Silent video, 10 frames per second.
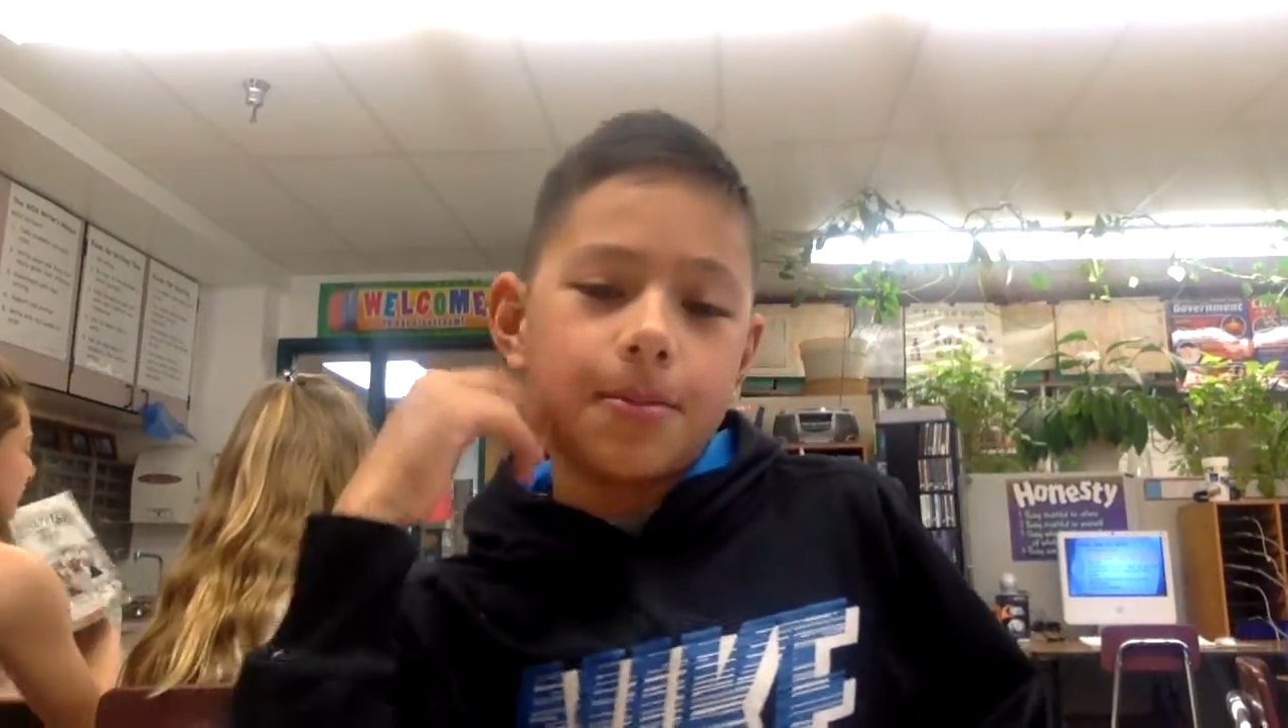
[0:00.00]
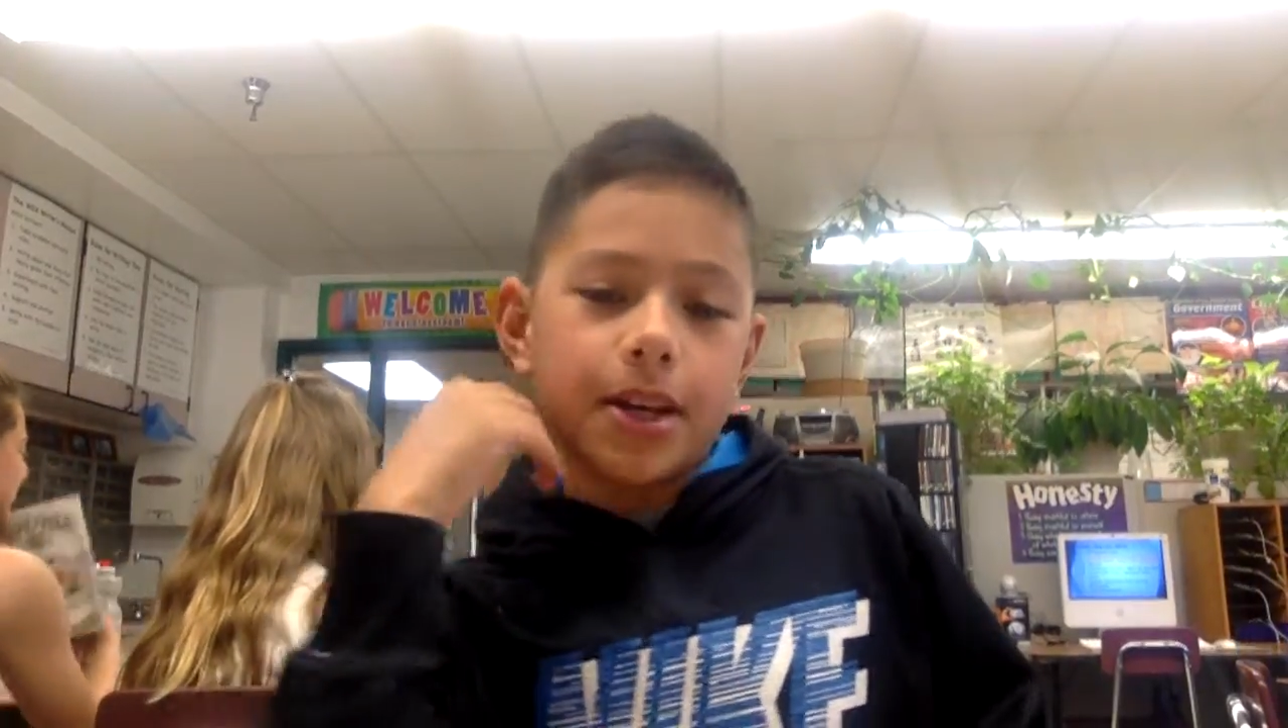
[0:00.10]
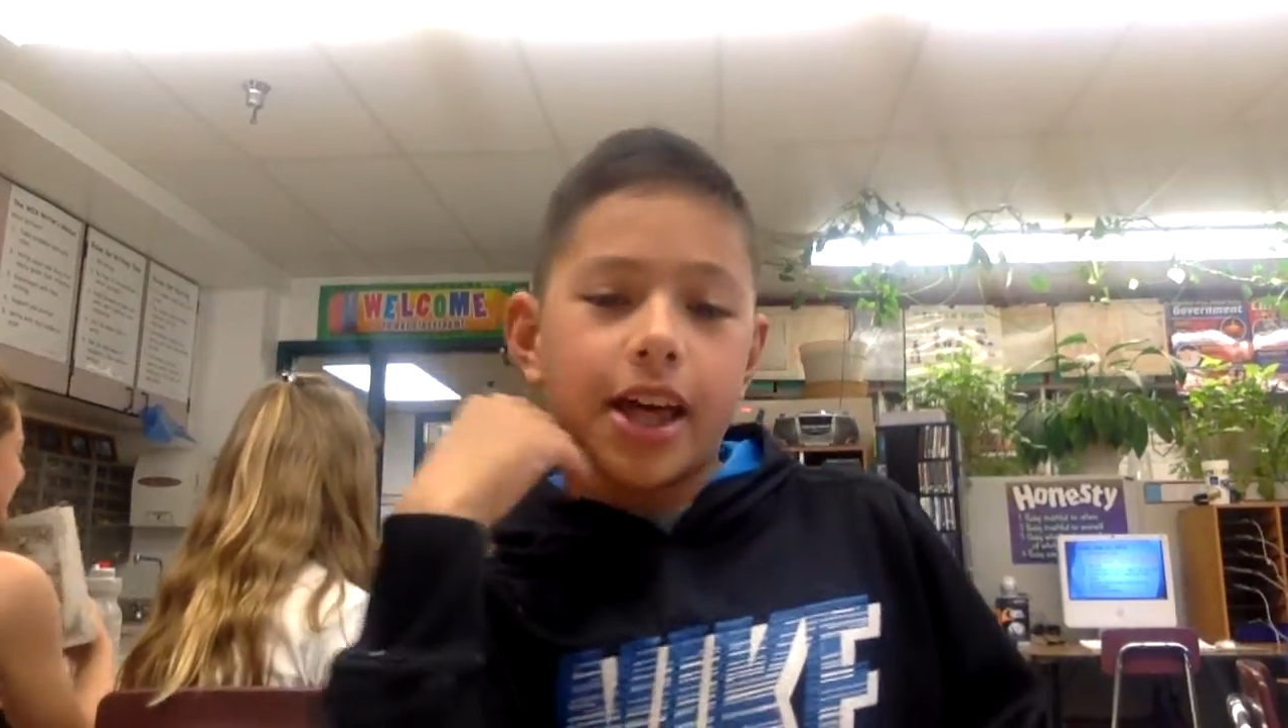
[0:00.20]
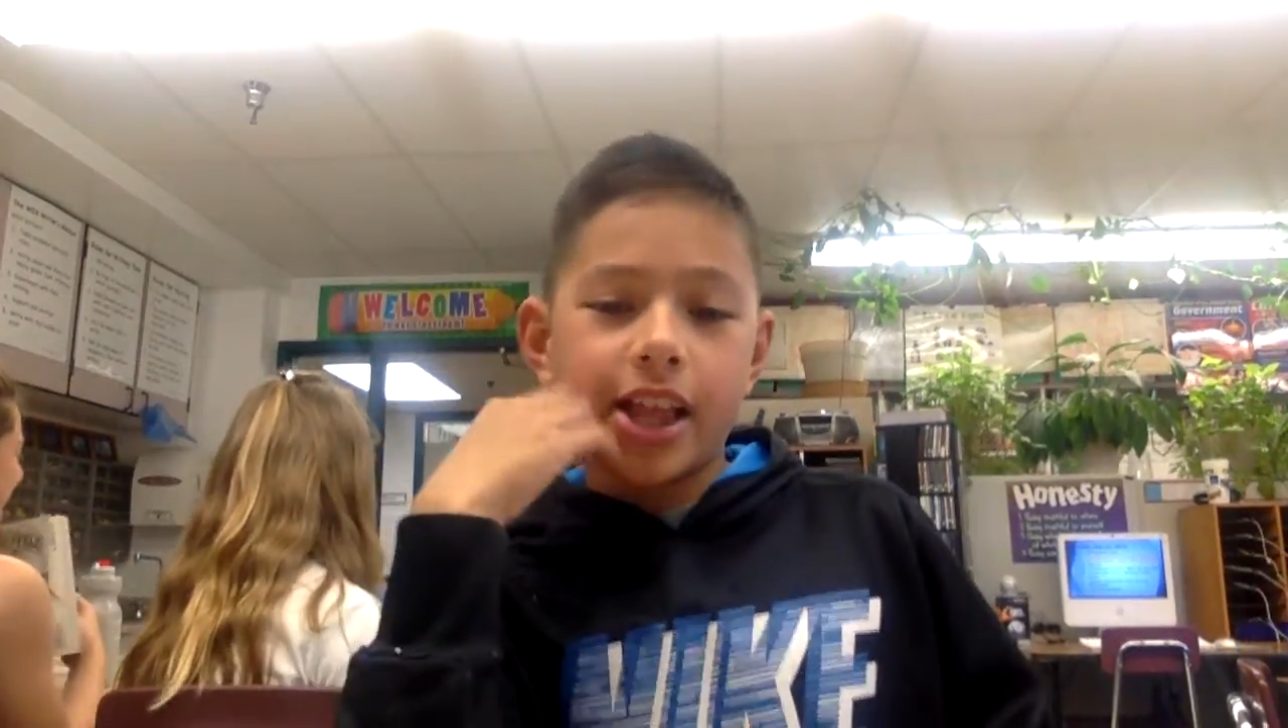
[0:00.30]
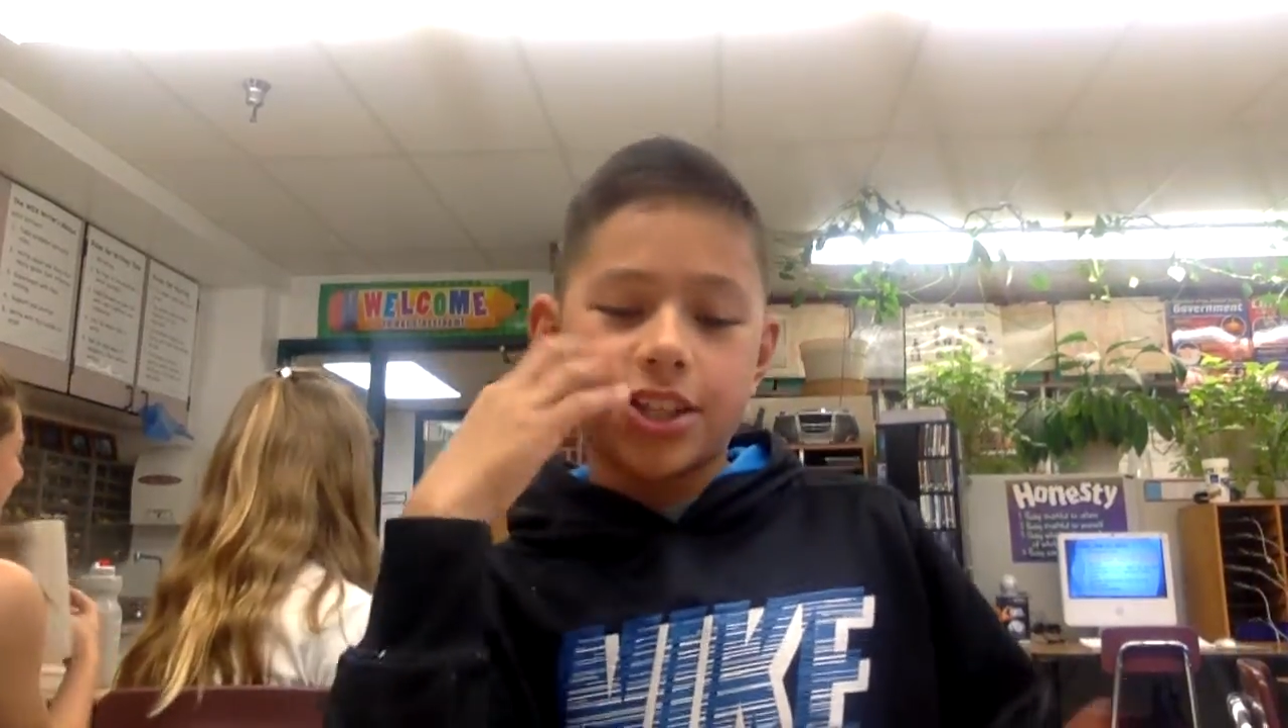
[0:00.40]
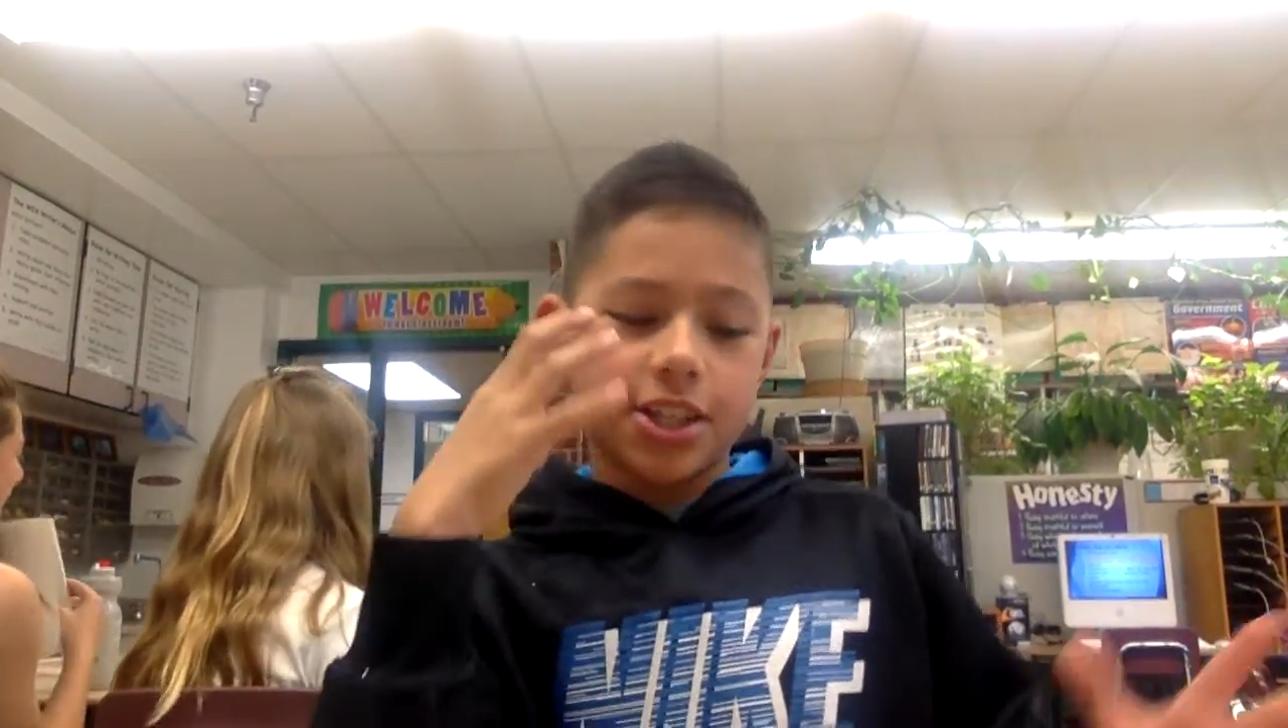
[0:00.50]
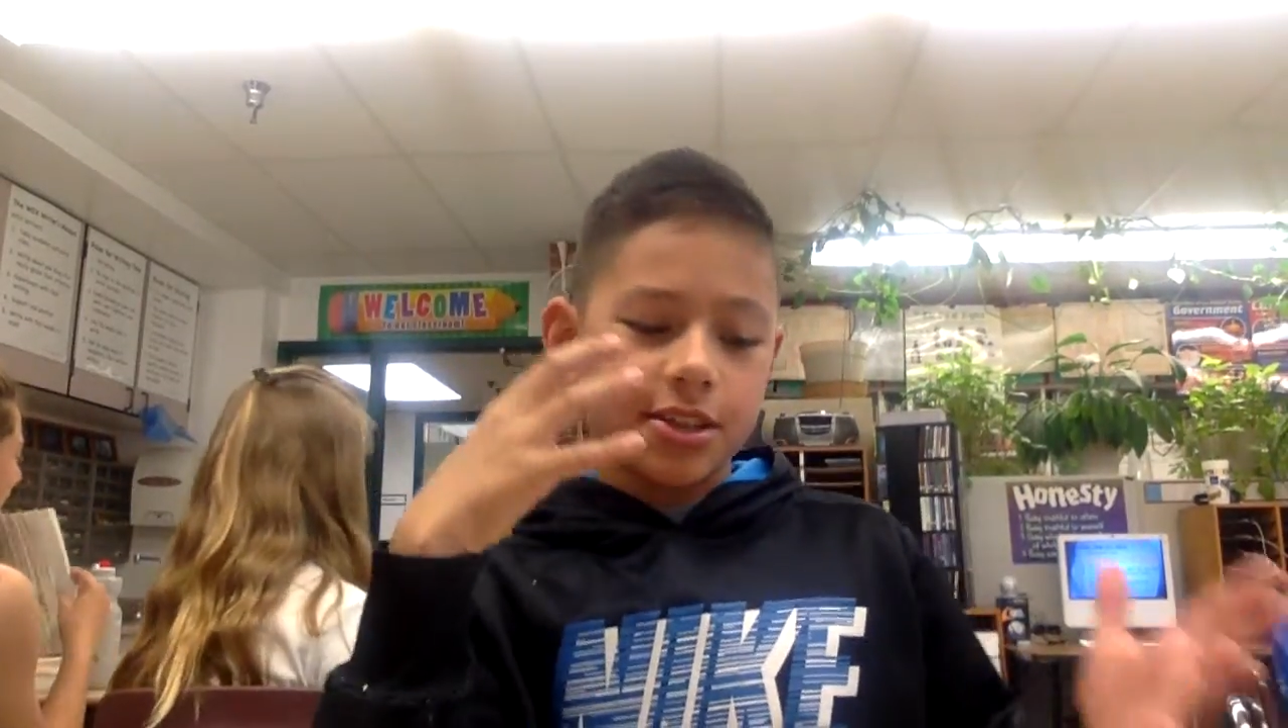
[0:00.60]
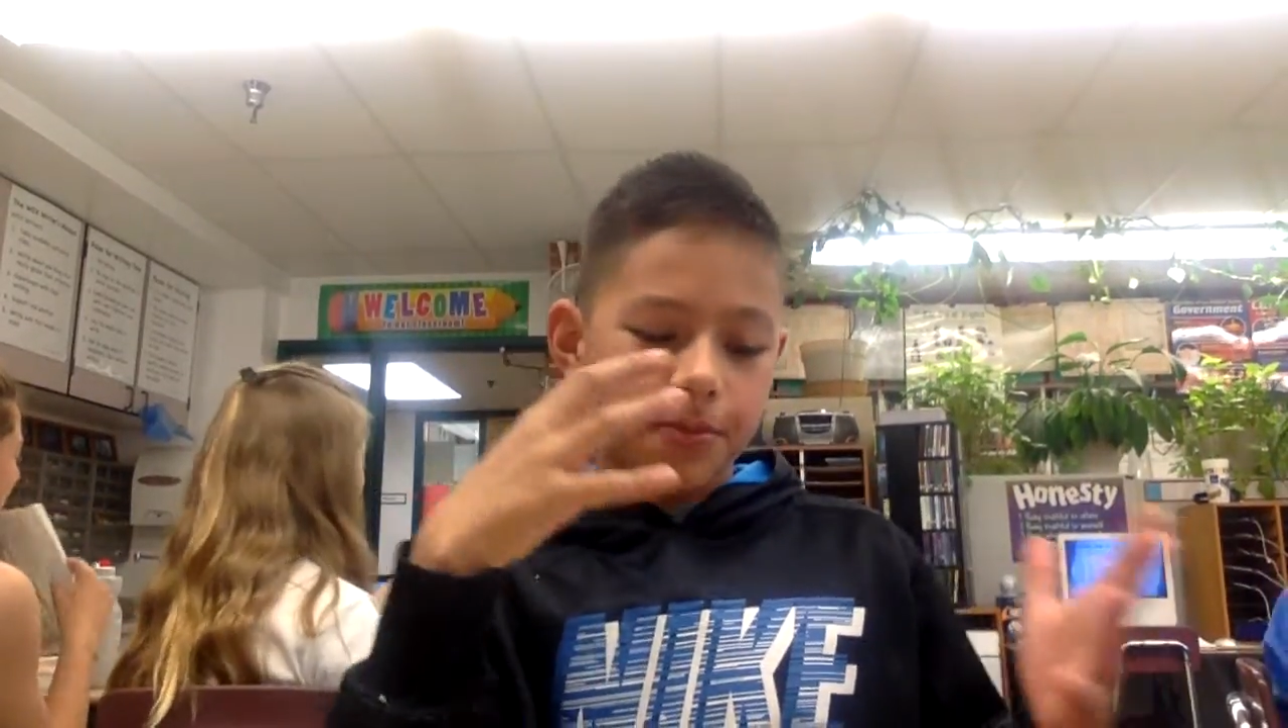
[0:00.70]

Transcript: analysis